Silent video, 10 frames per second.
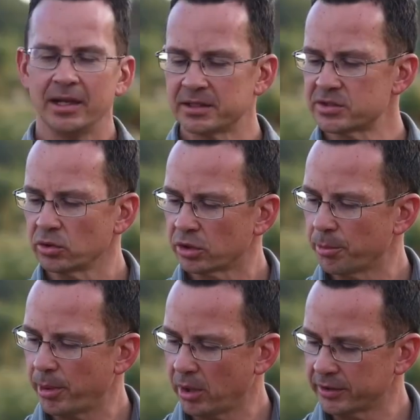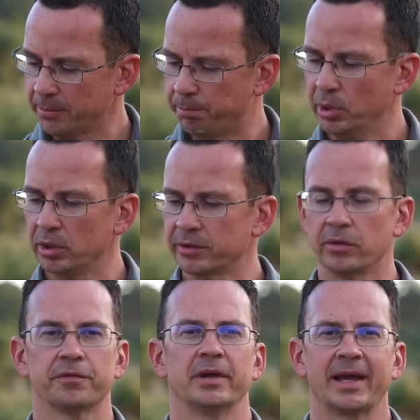Let's talk about the build
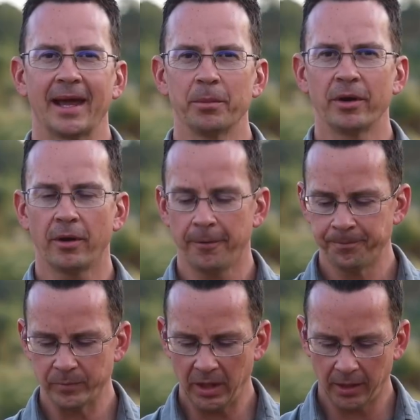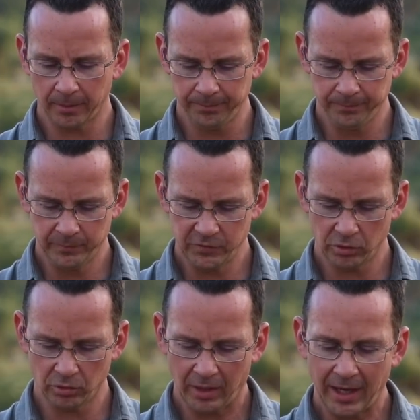of the camera.
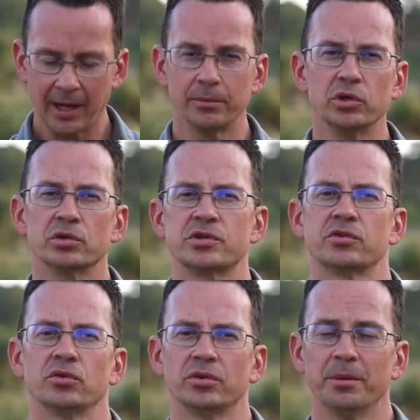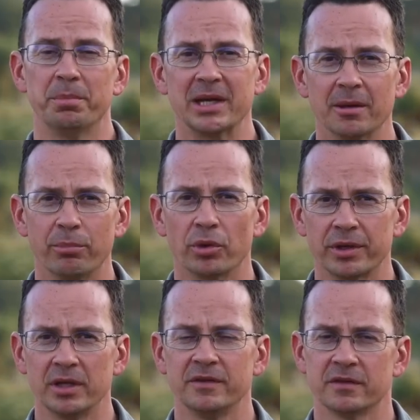So I'm used to the bigger
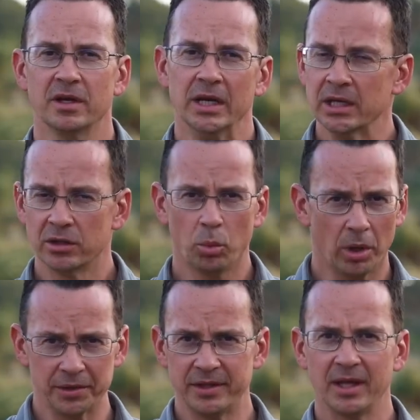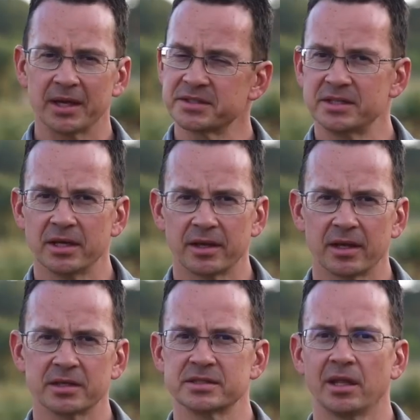bodies, the 1DX
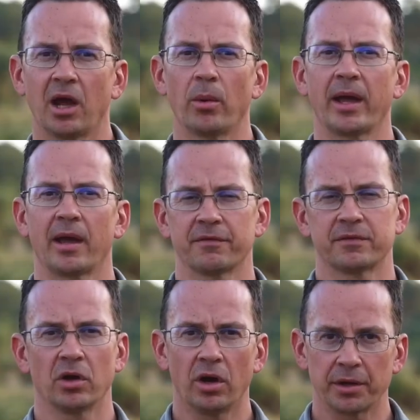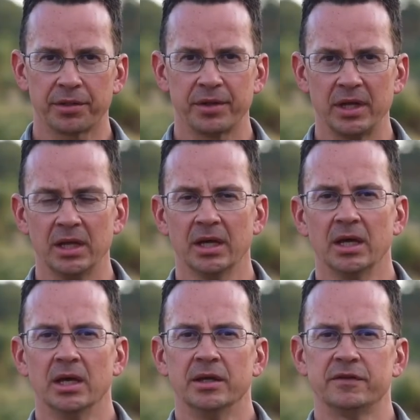series. Now I have the R3.
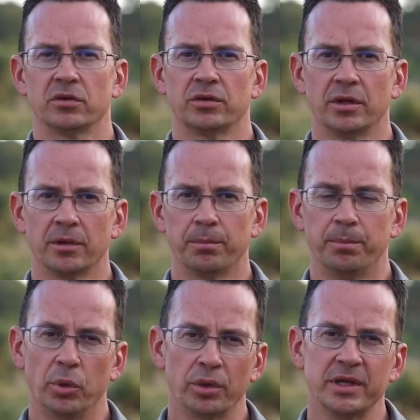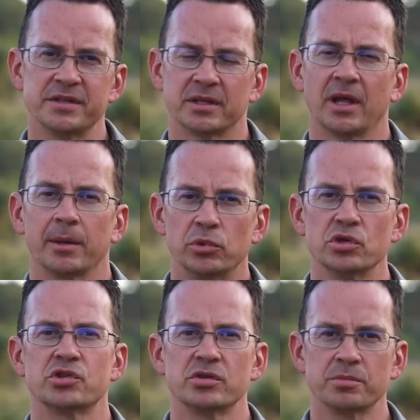So the bodies that I'm
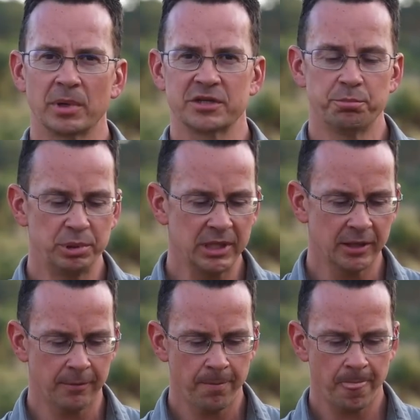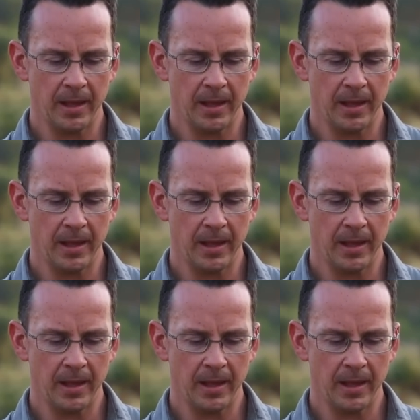used to is much bigger.